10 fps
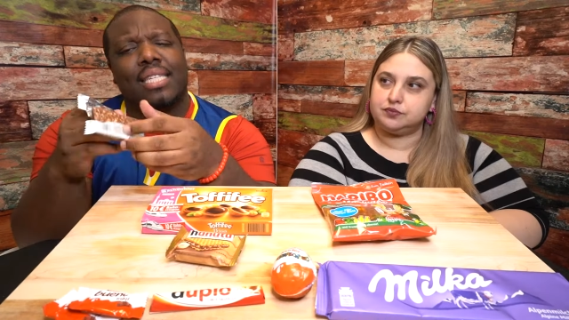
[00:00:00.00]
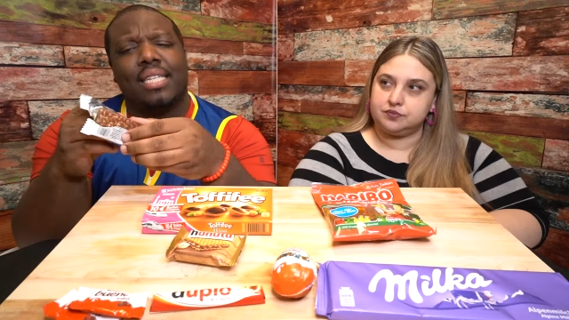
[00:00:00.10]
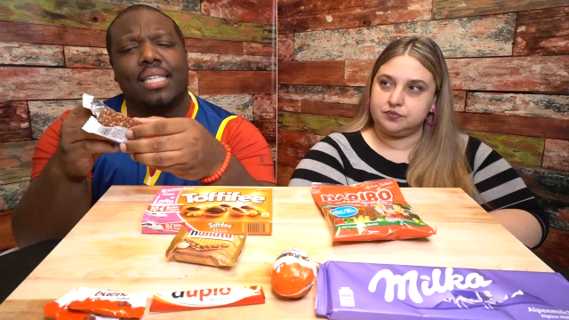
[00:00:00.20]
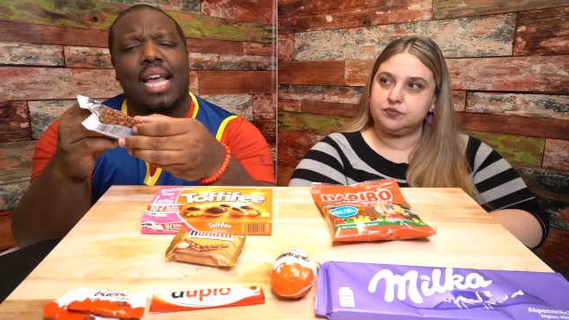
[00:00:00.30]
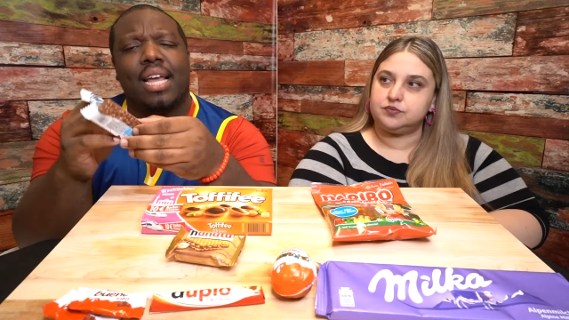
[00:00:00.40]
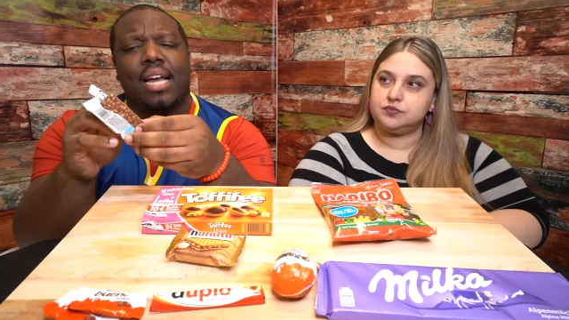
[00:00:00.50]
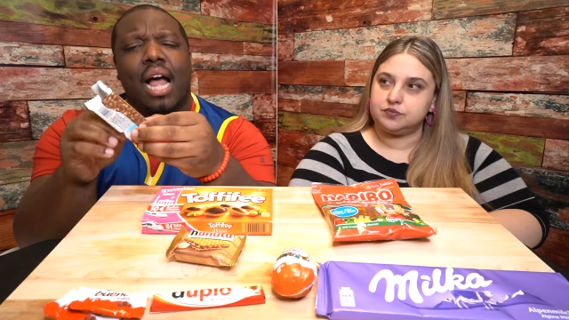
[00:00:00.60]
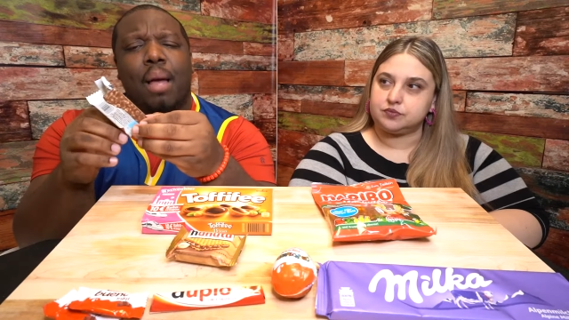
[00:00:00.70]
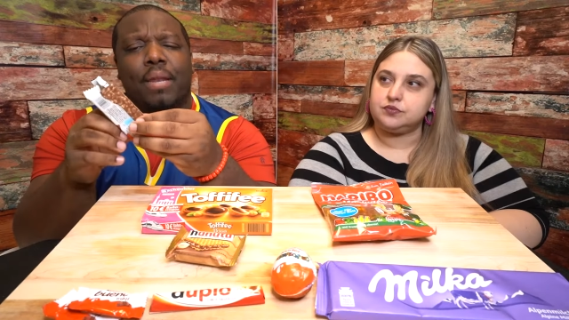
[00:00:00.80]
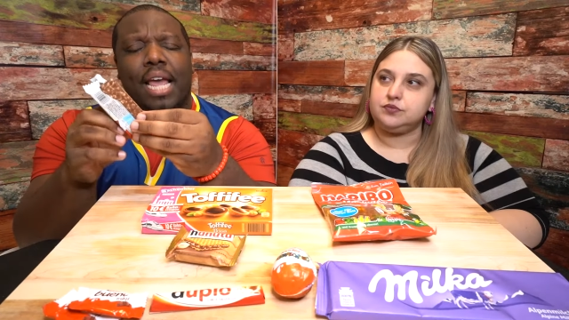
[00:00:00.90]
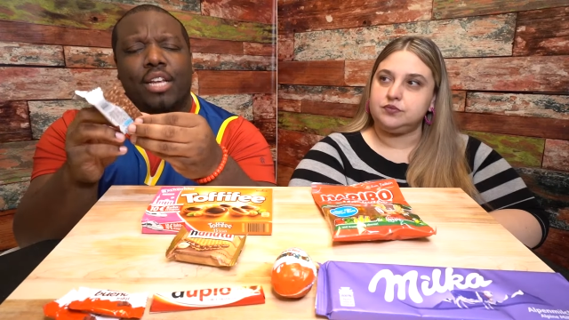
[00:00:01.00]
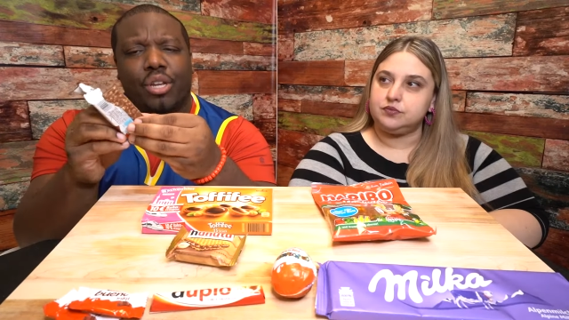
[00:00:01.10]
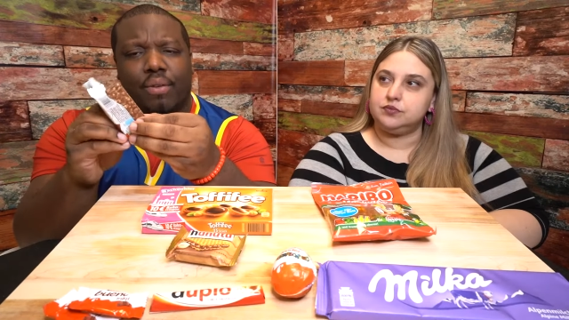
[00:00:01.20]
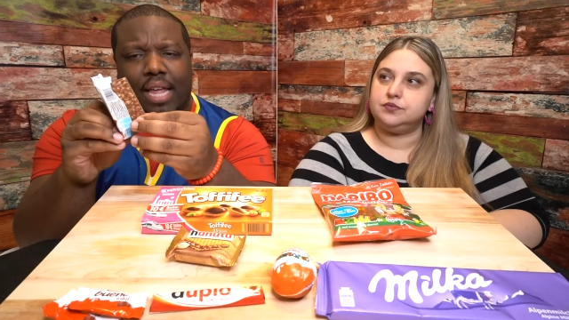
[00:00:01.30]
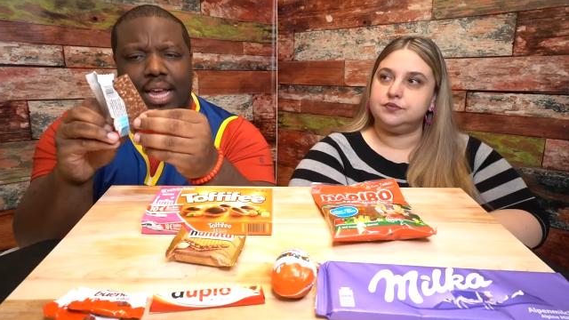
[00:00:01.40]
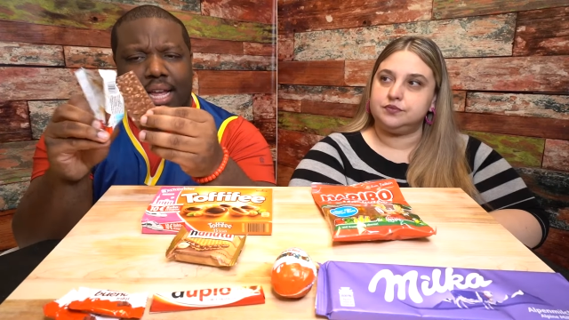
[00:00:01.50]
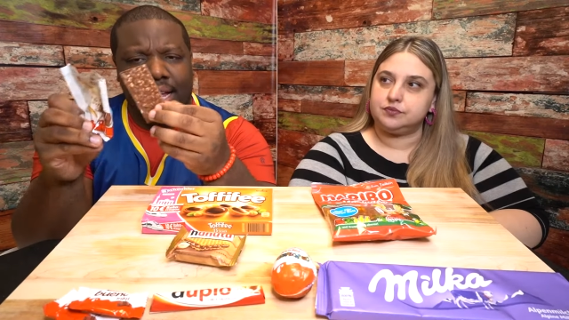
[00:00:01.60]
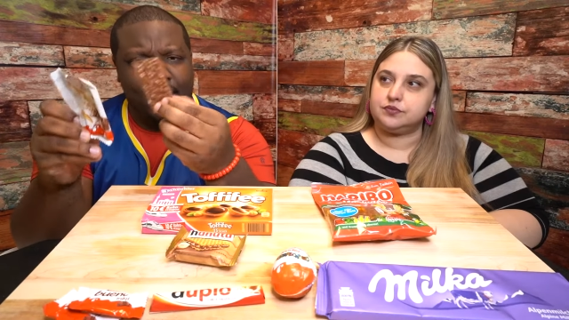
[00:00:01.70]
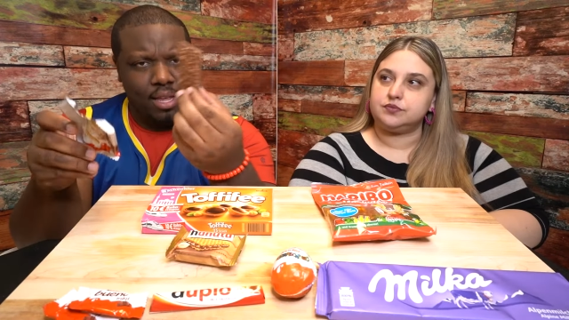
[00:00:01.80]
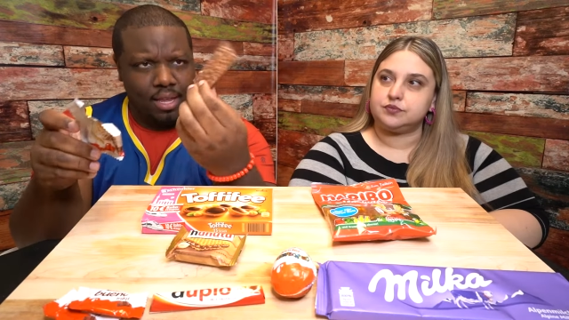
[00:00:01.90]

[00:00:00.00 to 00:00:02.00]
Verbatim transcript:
Speaker 1: So this is like a combination of like a,